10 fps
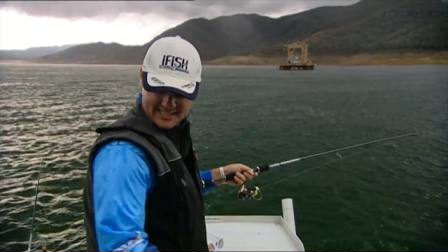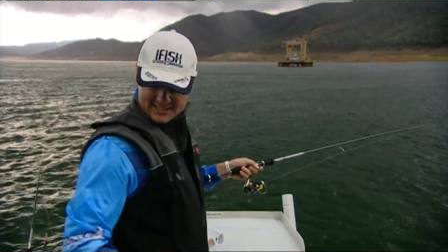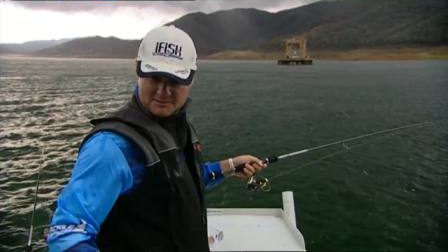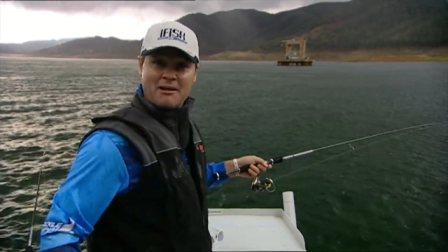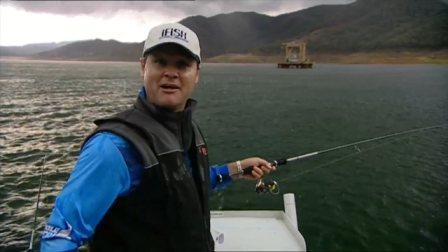
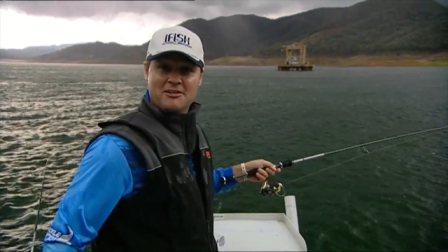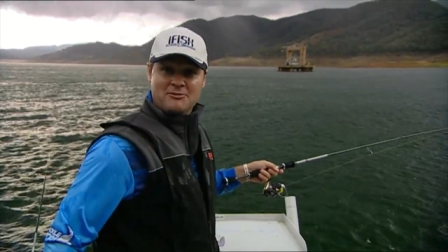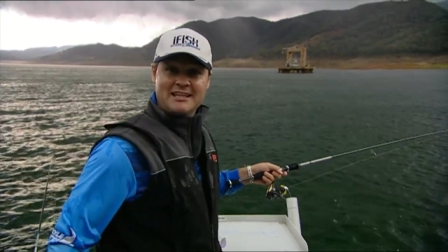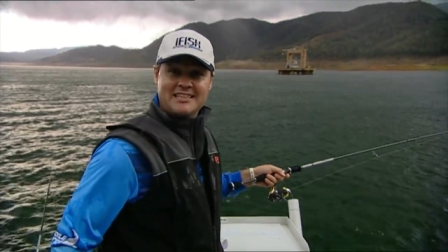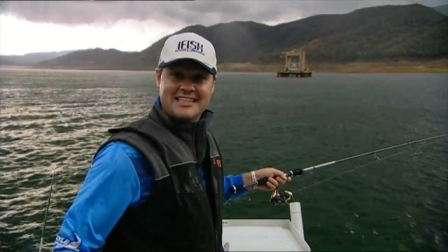apparently the
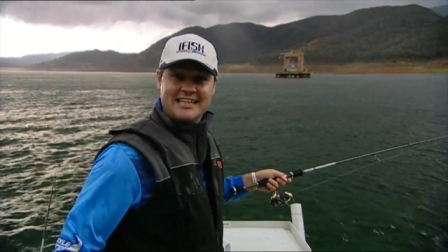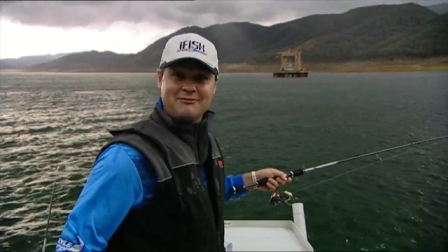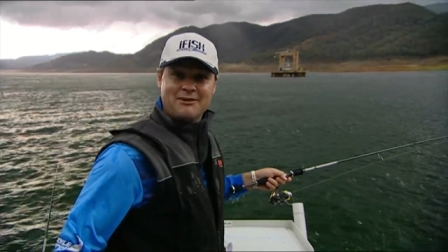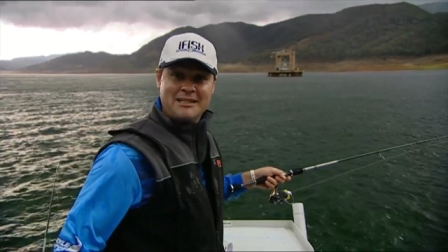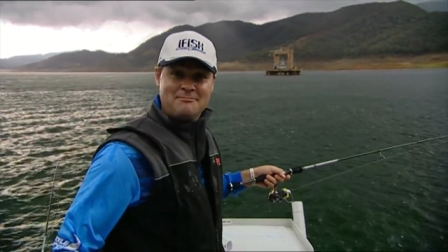weather's going to get
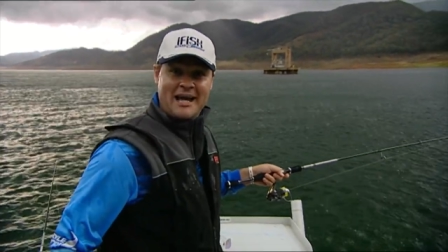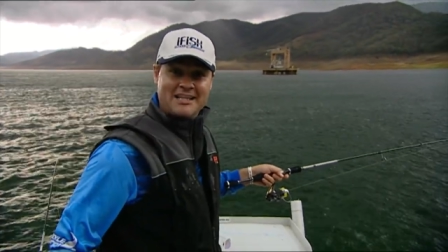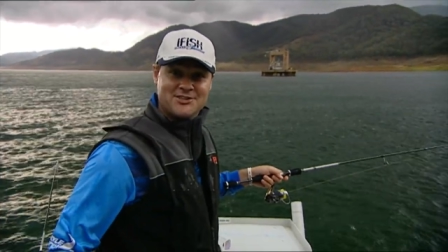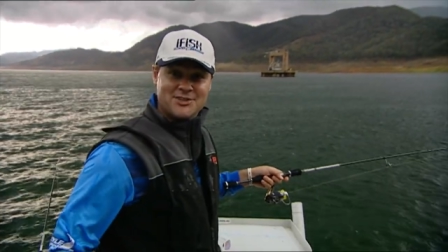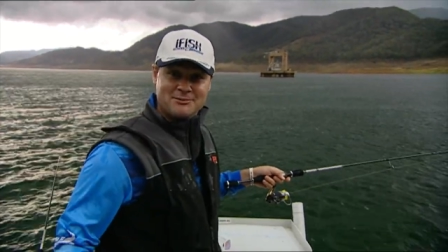really bad soon. We